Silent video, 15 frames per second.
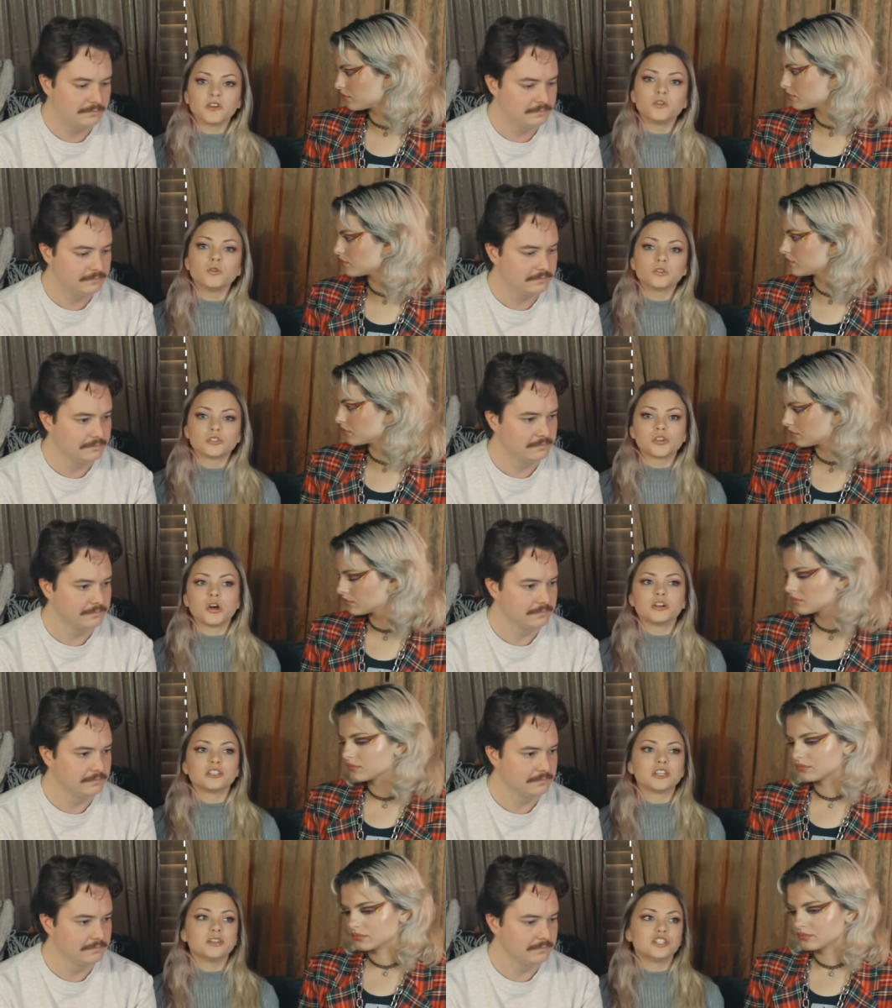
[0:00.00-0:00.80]
Speaker 1: the whole
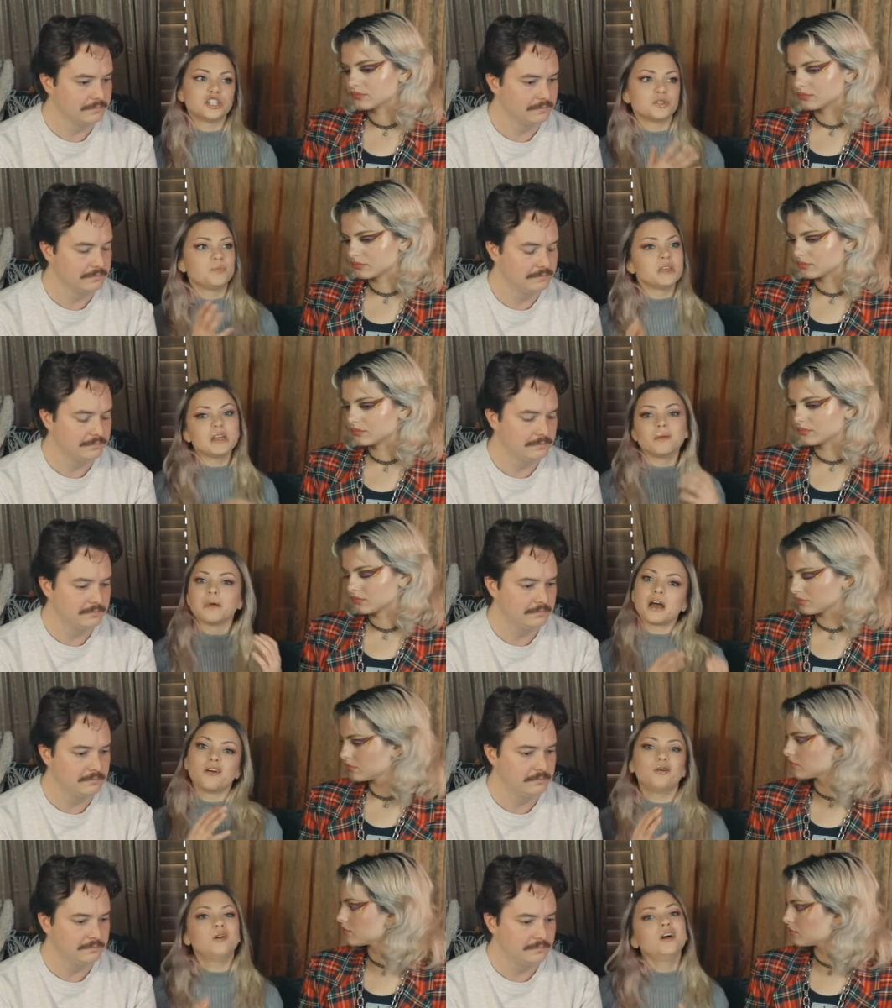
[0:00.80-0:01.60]
song to just be
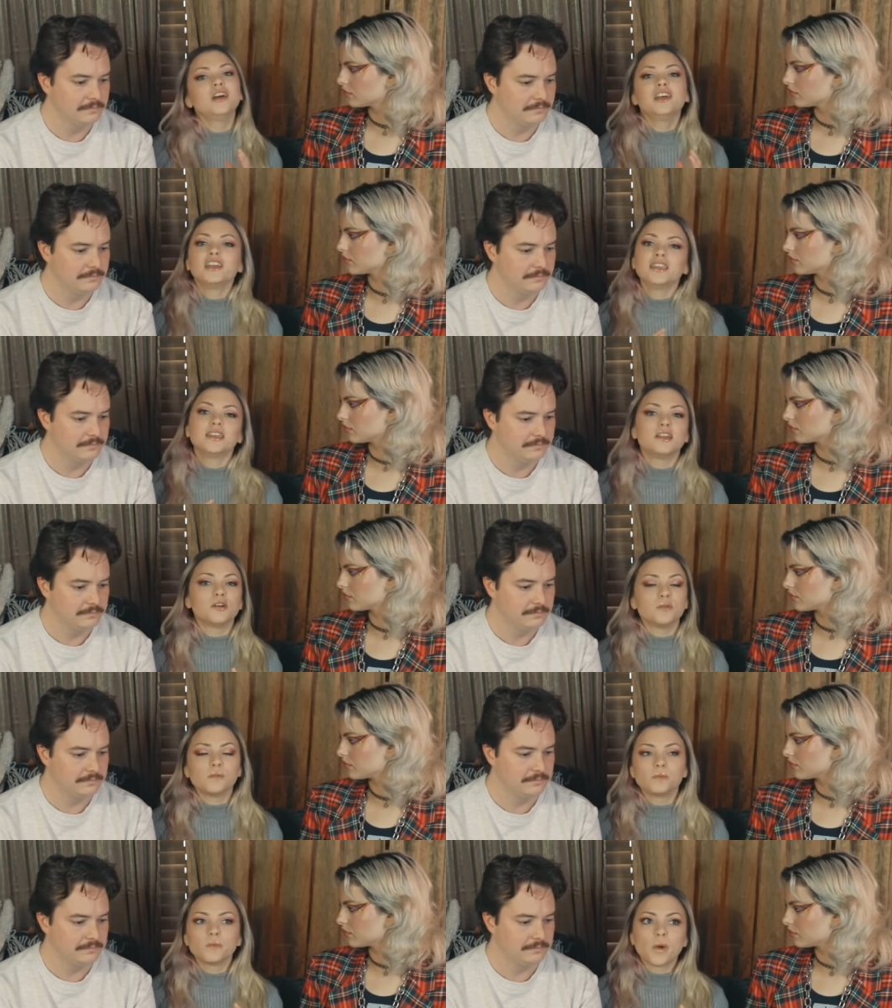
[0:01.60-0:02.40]
about, you
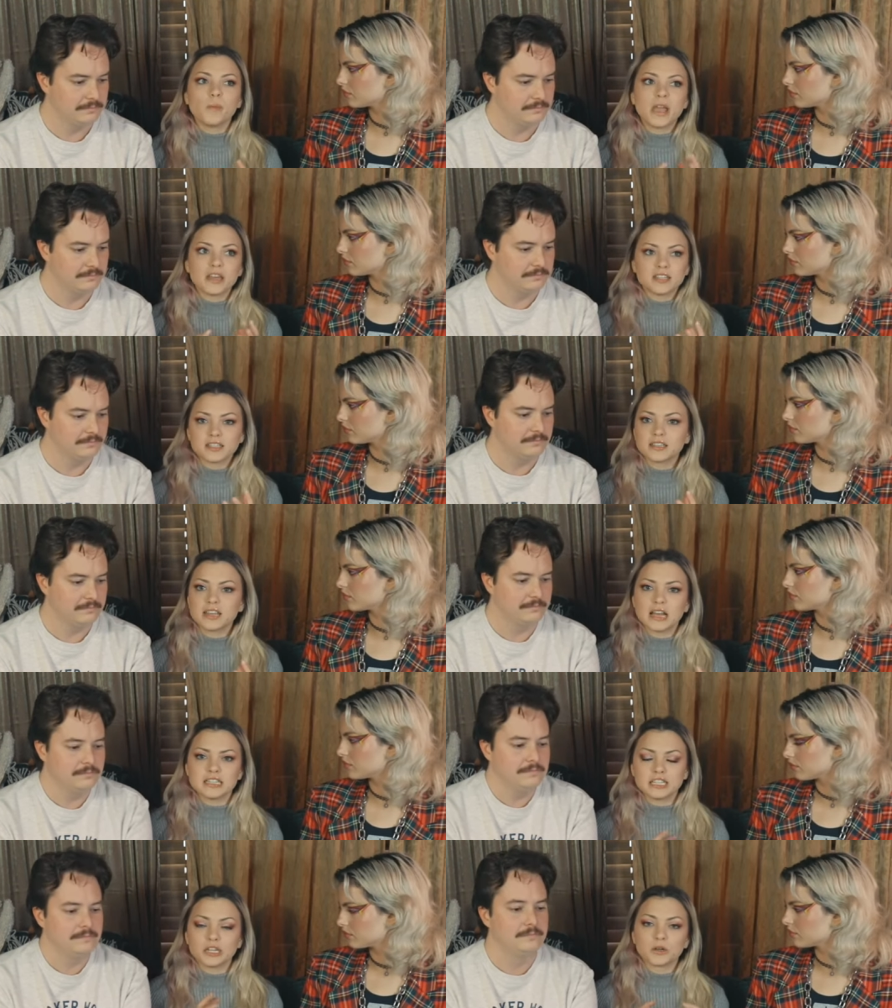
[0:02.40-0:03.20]
know,
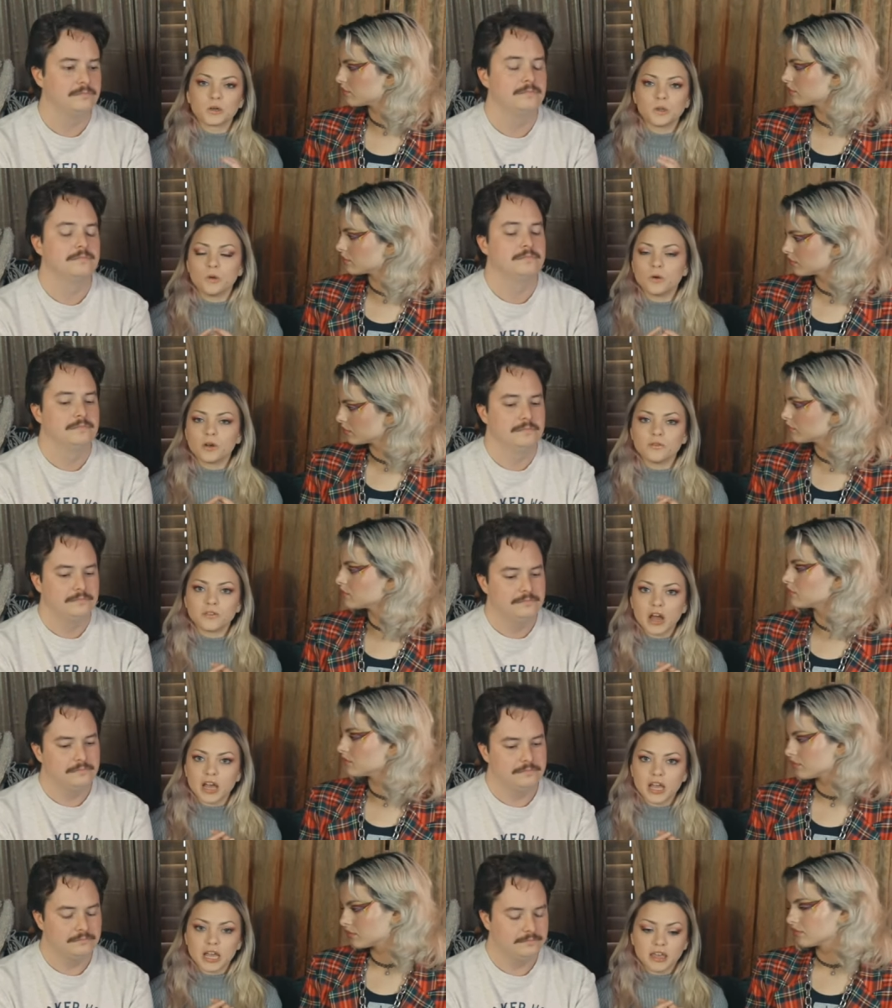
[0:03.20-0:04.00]
romanticizing or
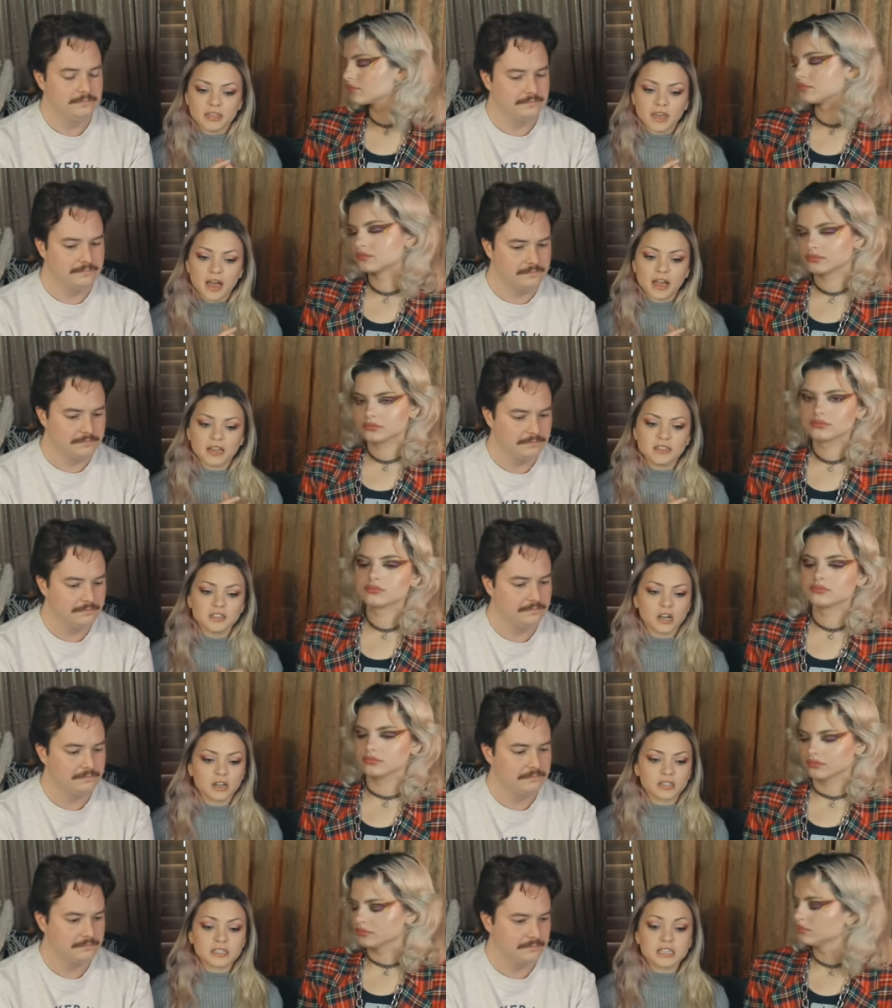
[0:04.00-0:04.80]
glorifying that mm-hmm.
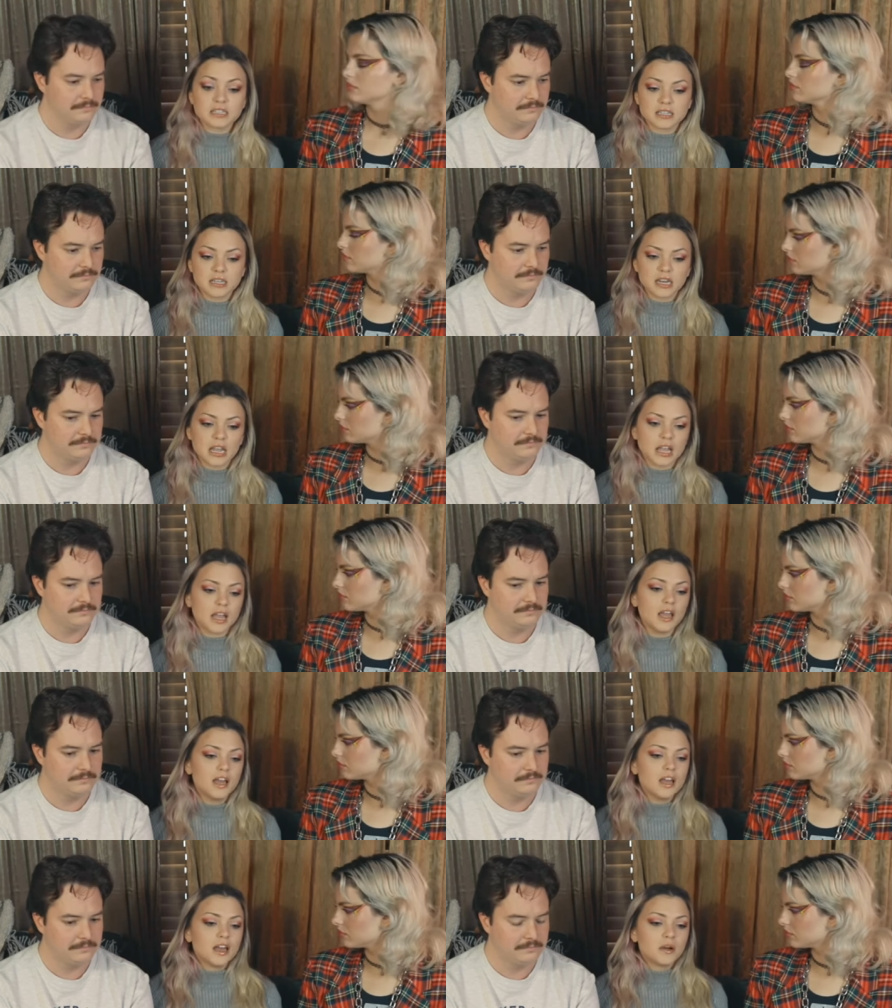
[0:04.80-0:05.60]
toxicity, mm.
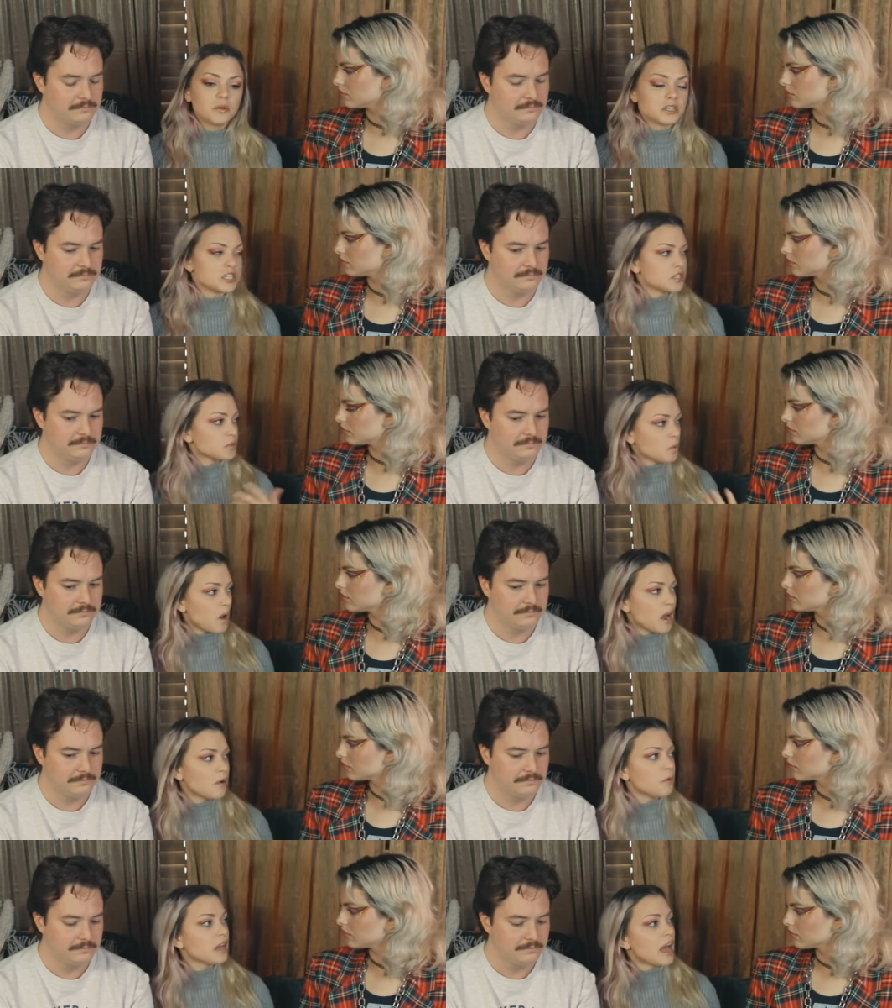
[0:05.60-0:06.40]
which is
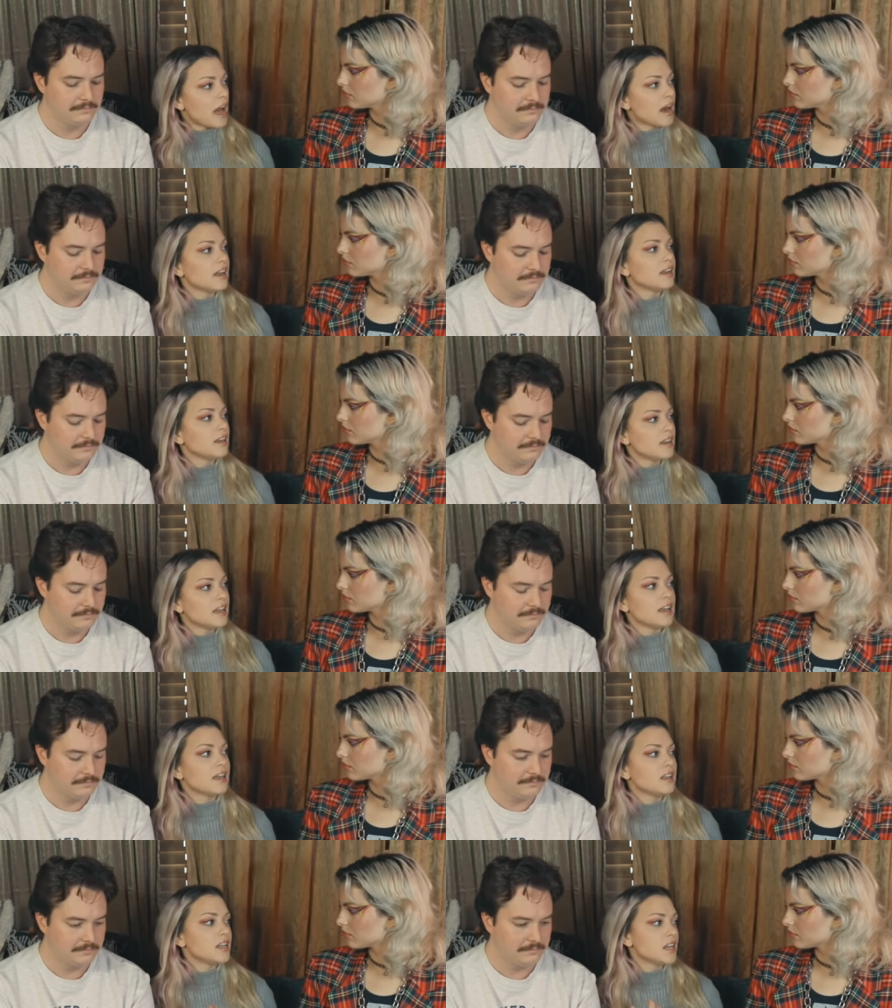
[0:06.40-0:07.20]
why we added
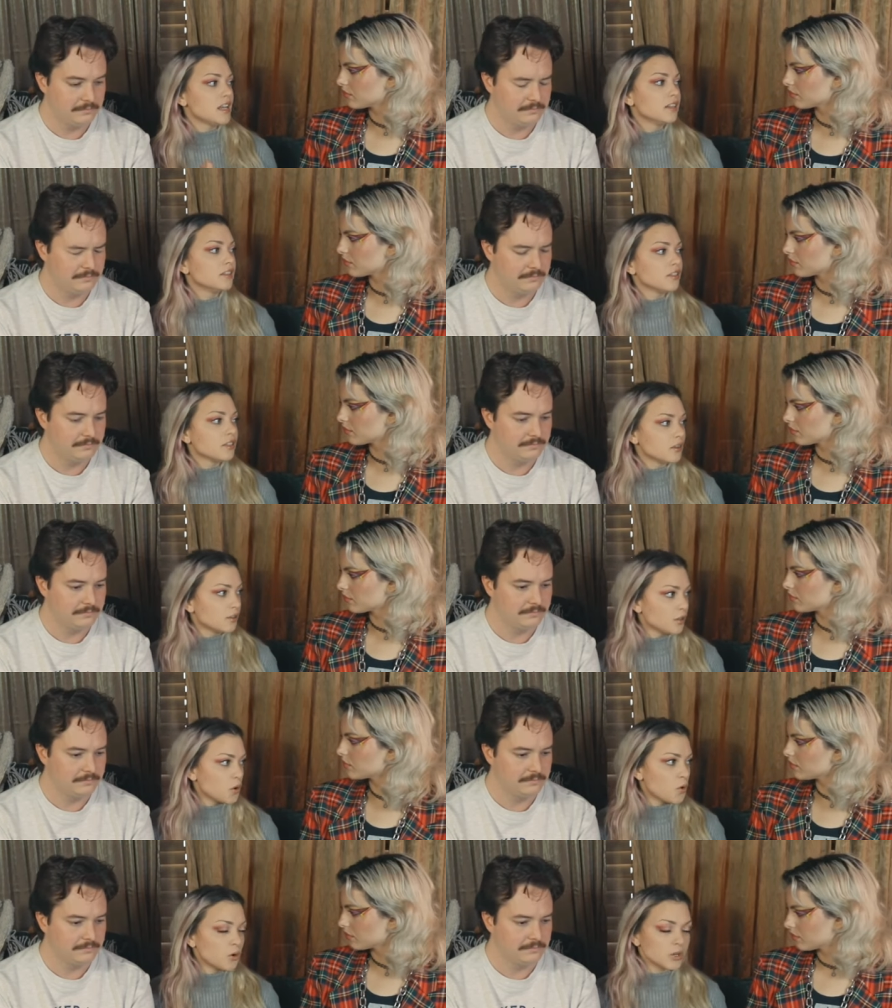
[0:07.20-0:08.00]
in in the
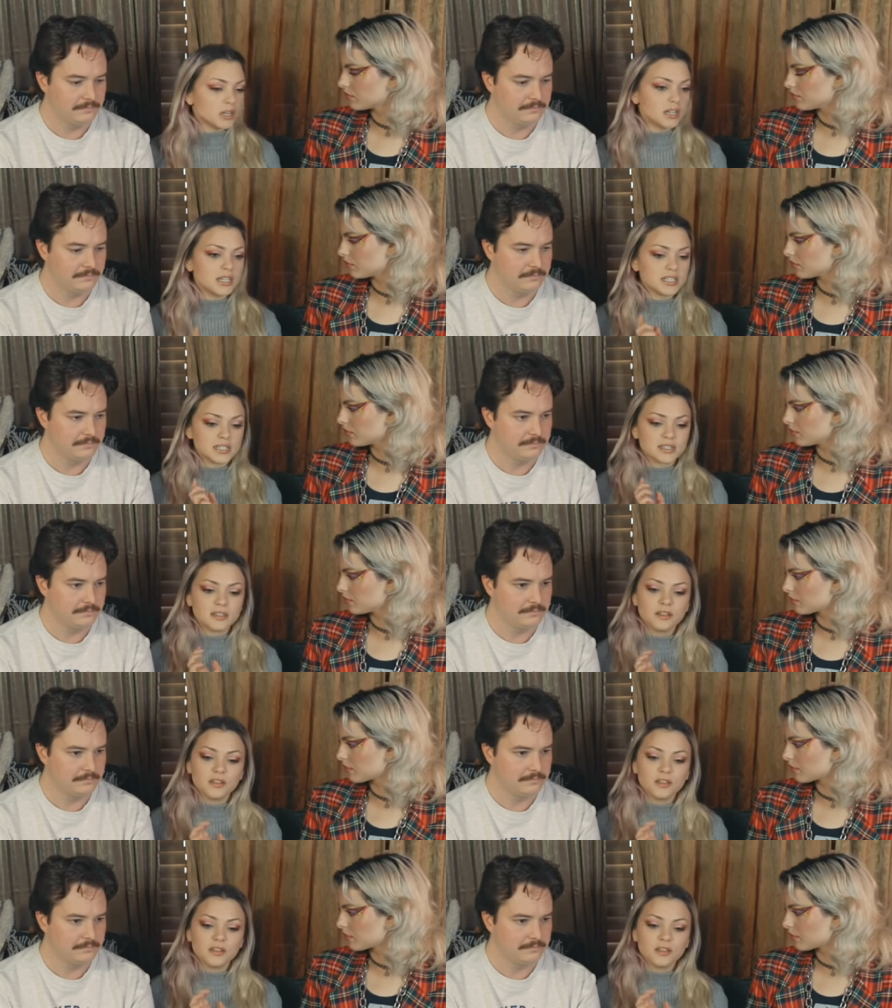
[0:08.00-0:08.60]
third chorus